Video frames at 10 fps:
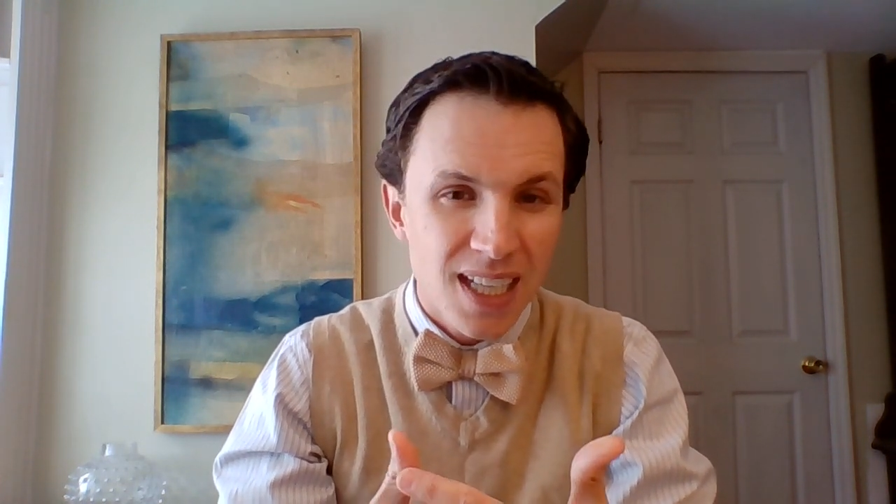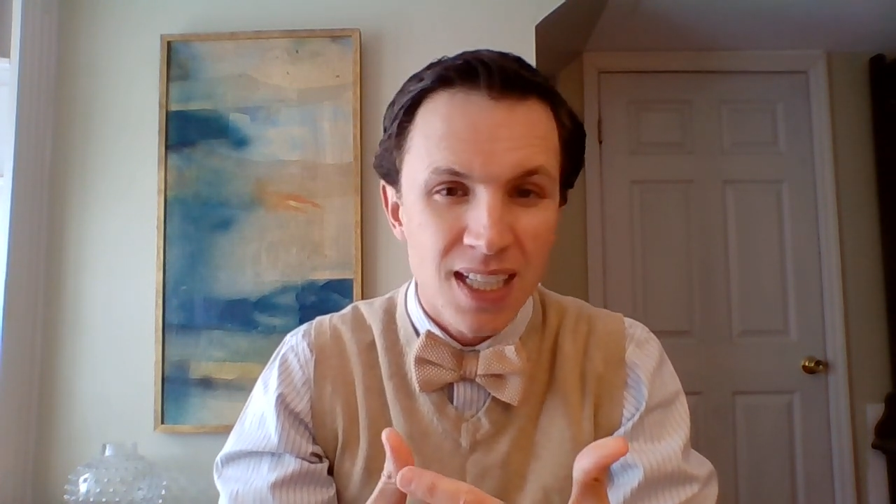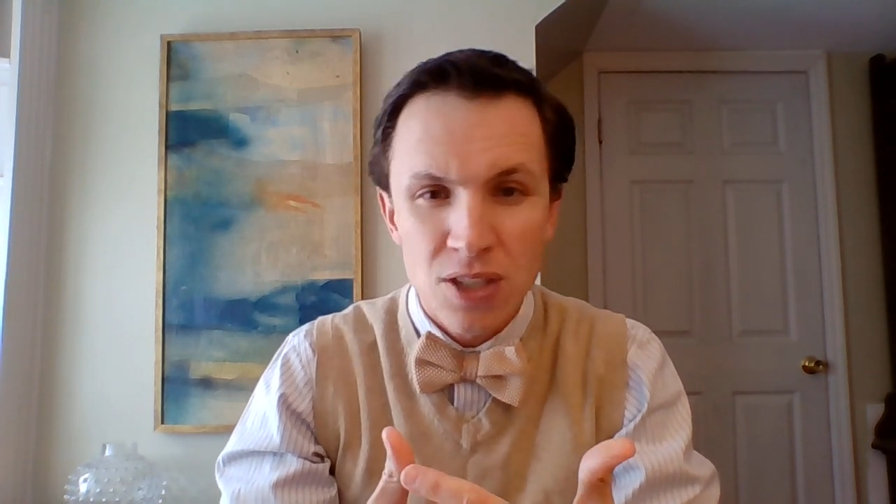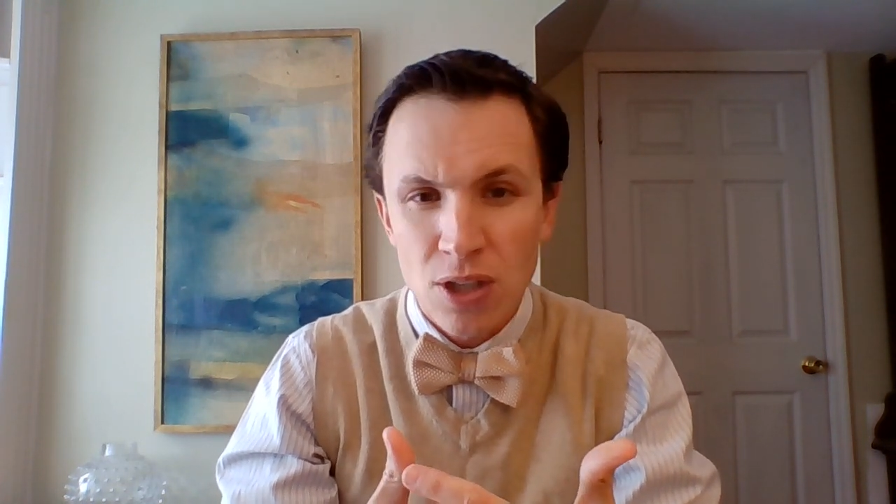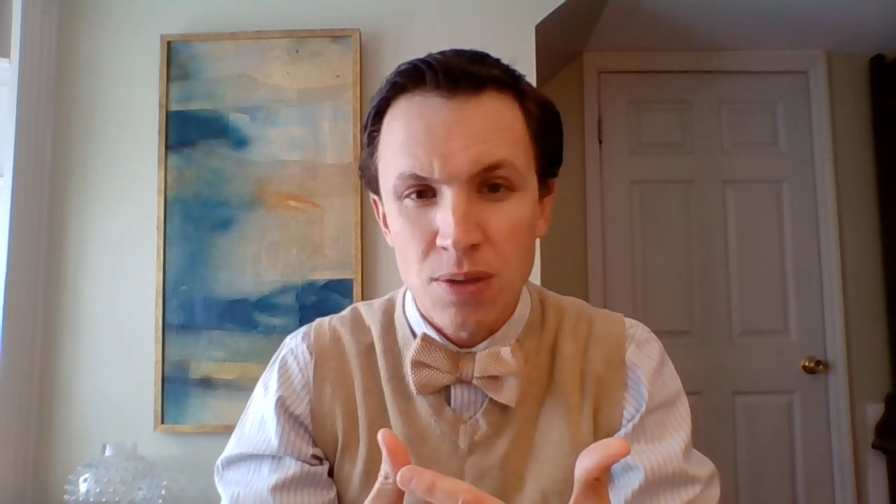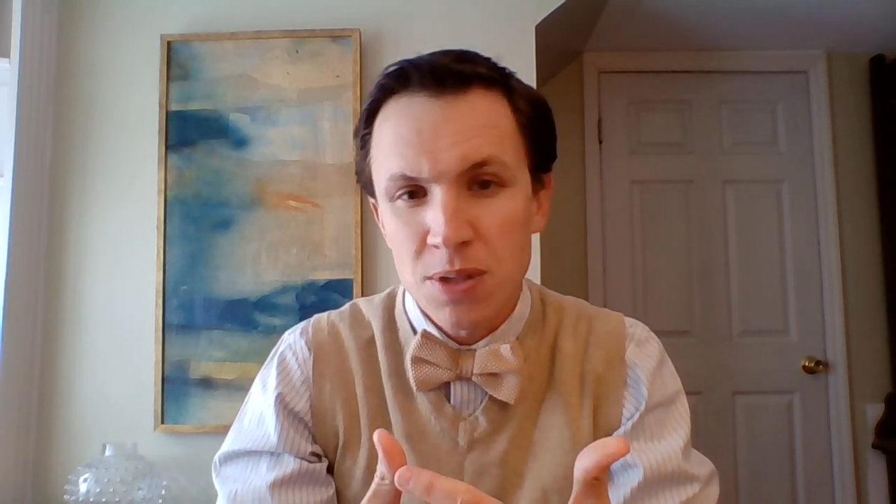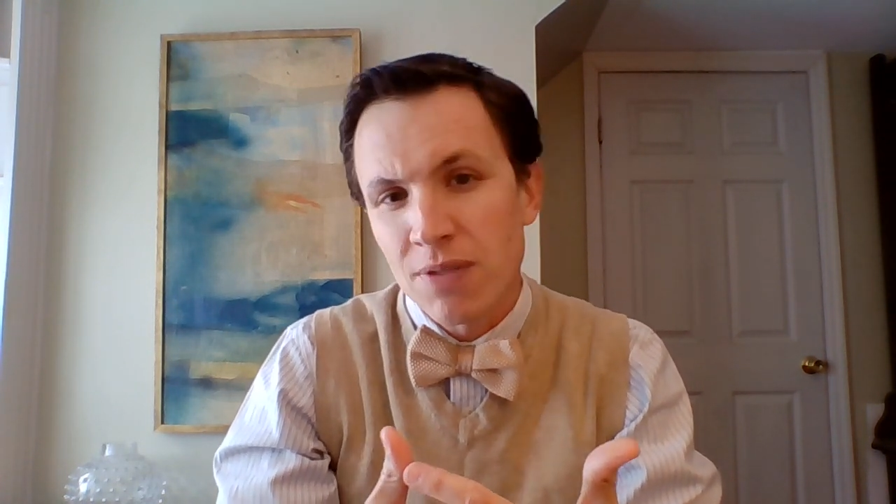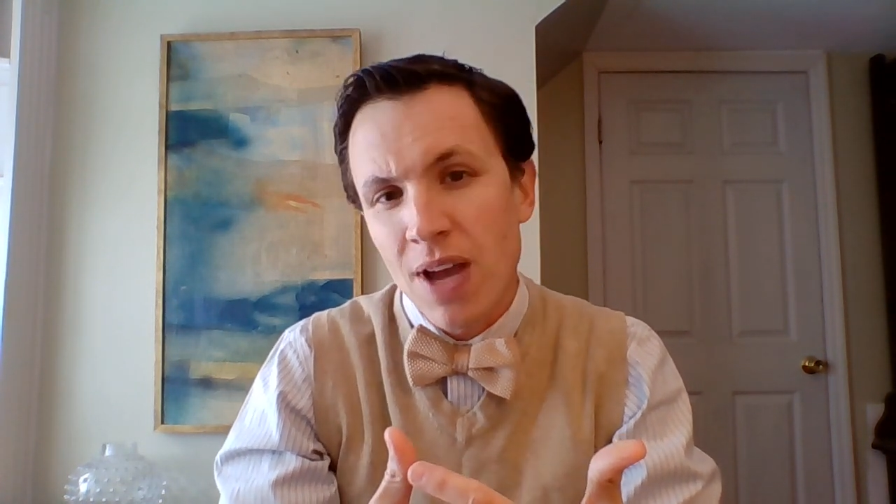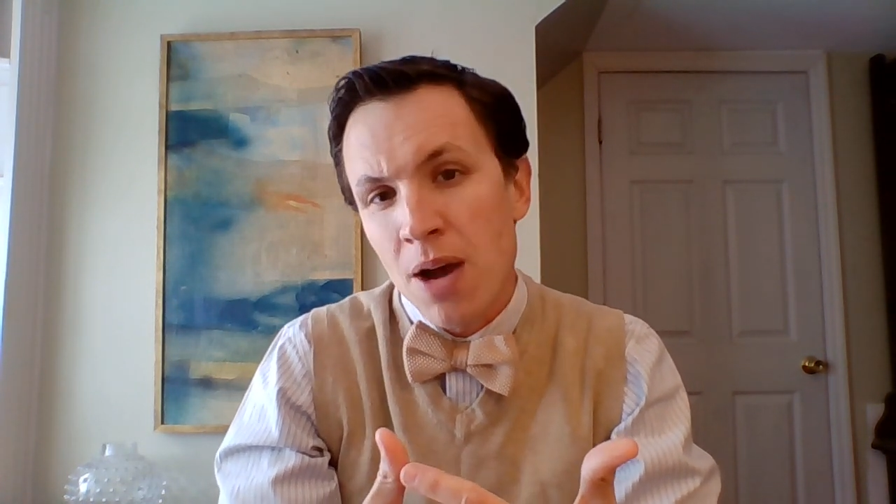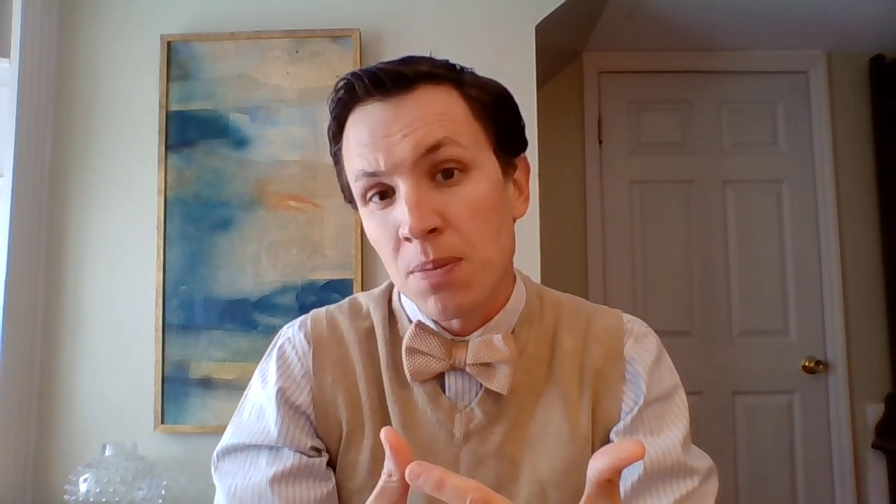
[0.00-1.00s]
in terms
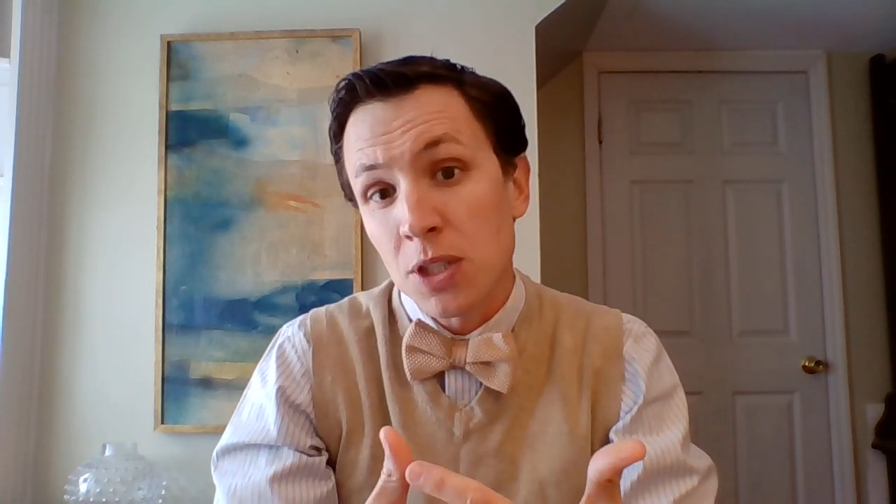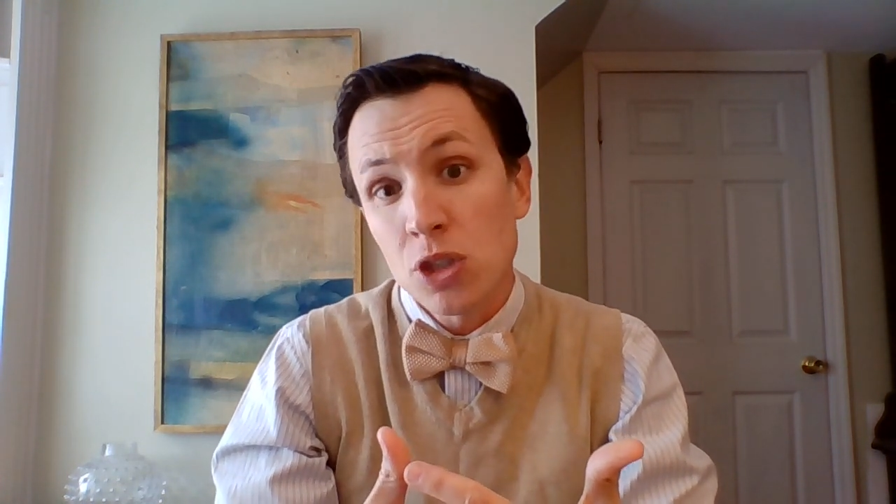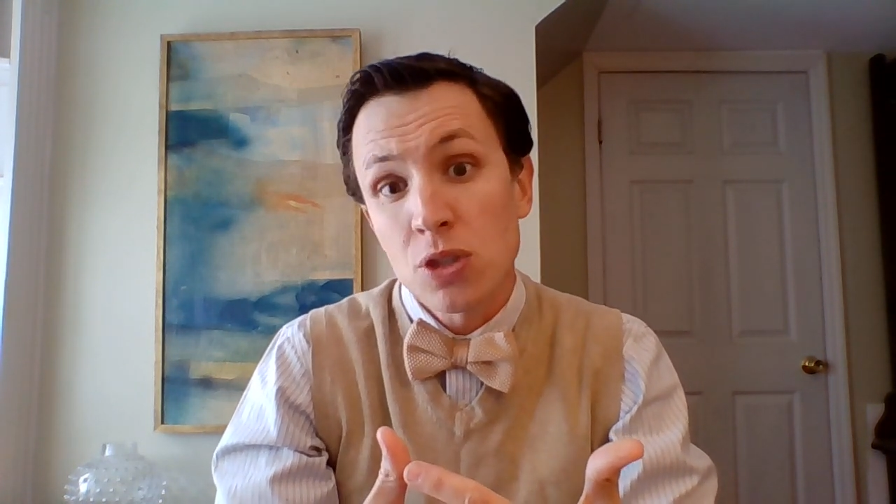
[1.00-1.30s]
of how much